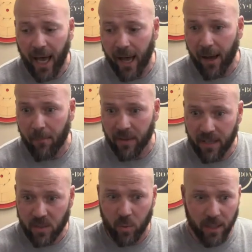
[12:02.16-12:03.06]
But
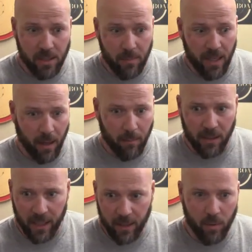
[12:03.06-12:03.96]
this one, to be
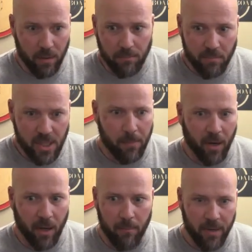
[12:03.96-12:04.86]
able, like, we're
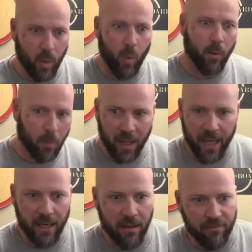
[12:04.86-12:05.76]
sipping on a beer while we're
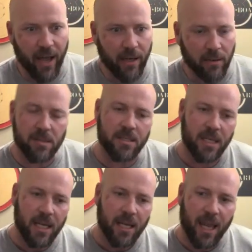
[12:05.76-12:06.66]
playing in the finals
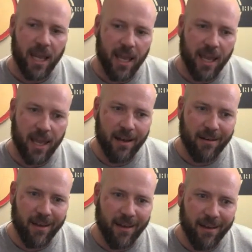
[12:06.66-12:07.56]

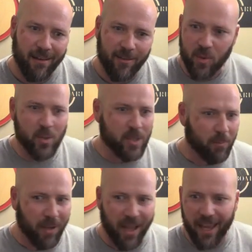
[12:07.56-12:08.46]
and
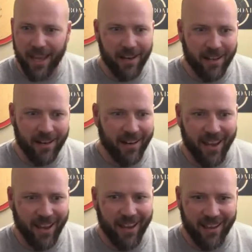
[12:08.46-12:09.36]
music playing.
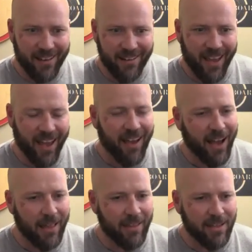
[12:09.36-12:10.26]
And yeah,
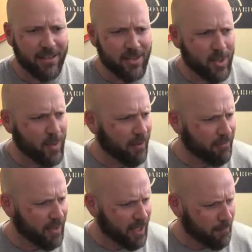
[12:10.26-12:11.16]
I think, do you
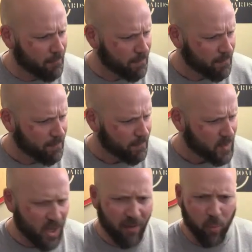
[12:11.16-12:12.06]
have
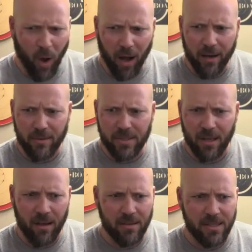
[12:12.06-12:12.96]
walkout
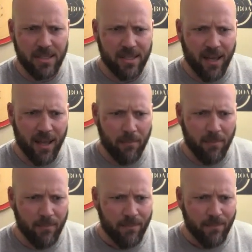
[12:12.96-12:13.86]
songs this time?